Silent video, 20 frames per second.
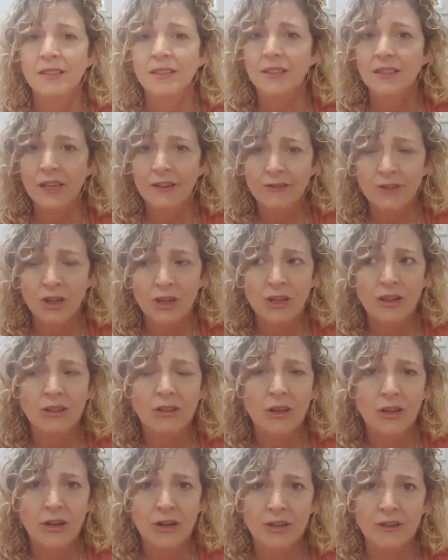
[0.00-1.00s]
They've got a
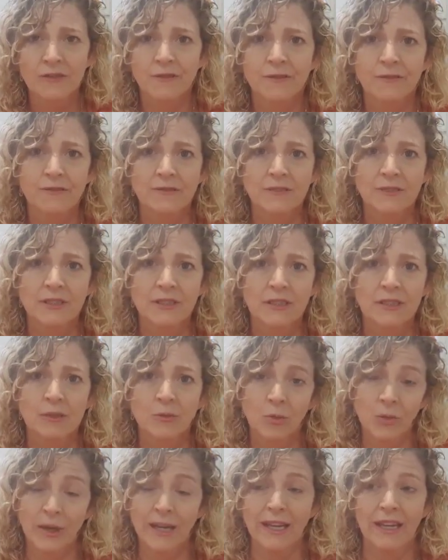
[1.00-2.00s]
lot of,
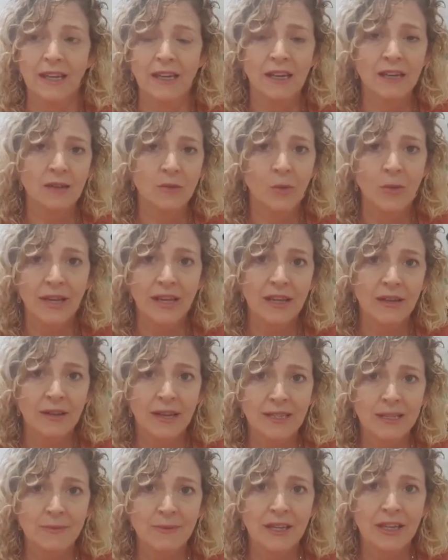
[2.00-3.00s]
we,
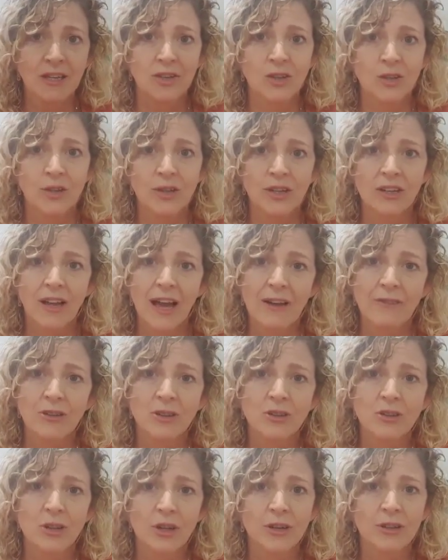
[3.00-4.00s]
that's me included, have a
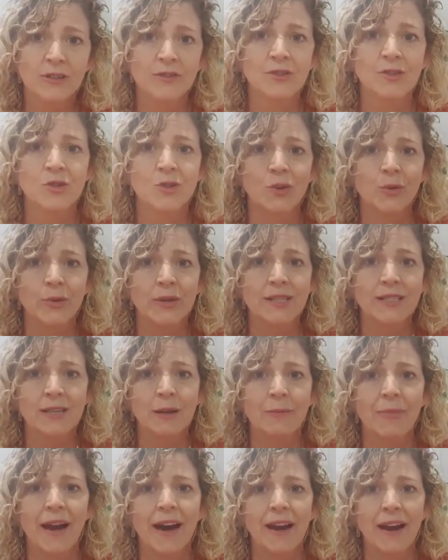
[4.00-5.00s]
lot of stories
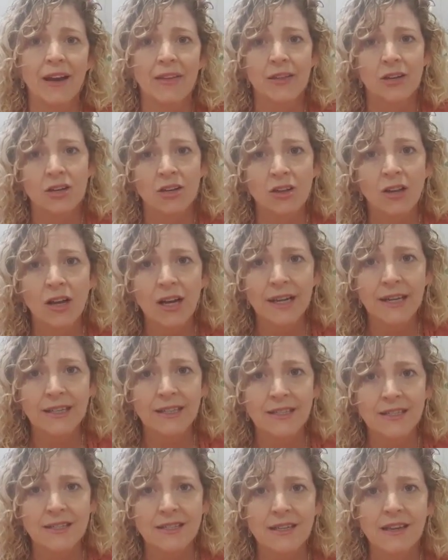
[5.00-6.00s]
about other
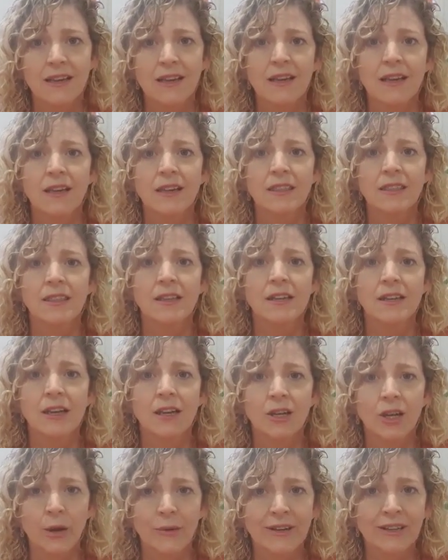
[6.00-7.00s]
clients that are
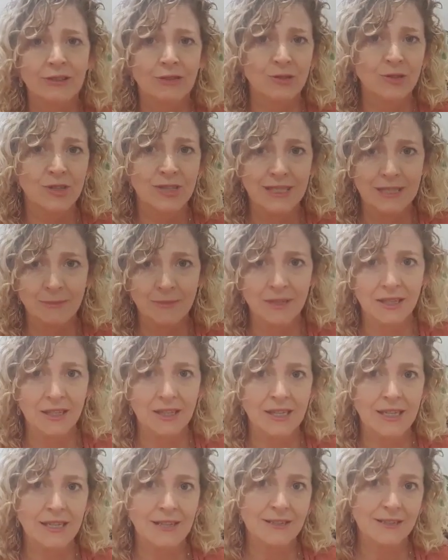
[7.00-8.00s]
going through similar
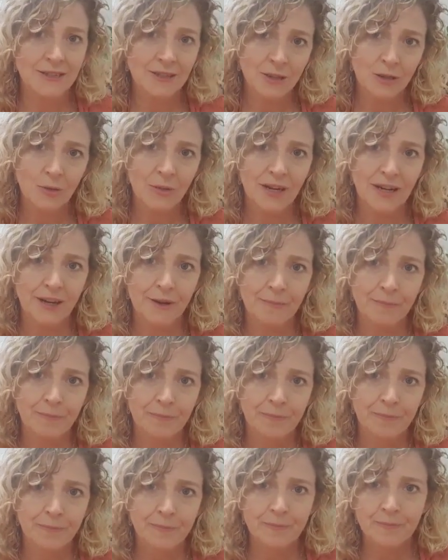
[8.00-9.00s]
things that you are.
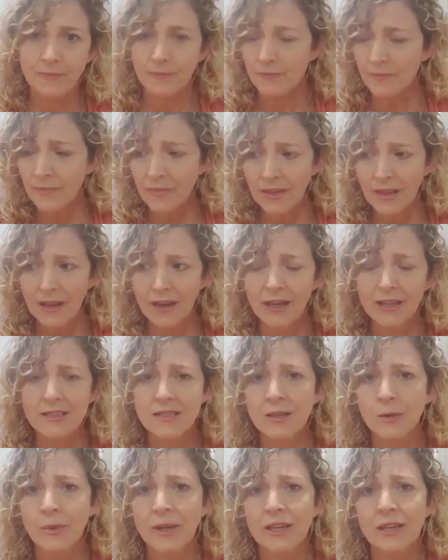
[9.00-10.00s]
And
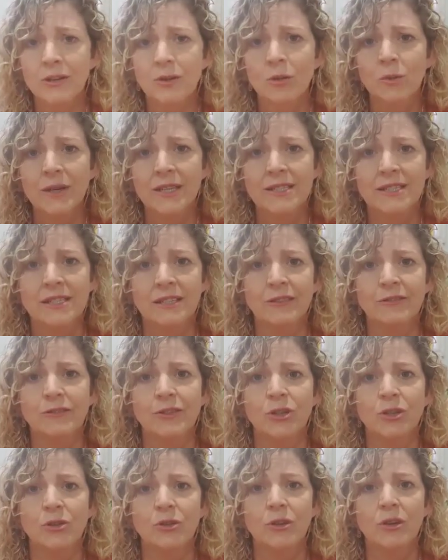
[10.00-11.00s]
so we can always give
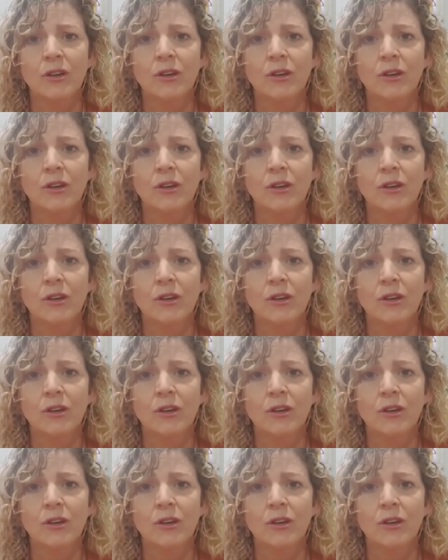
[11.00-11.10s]
you,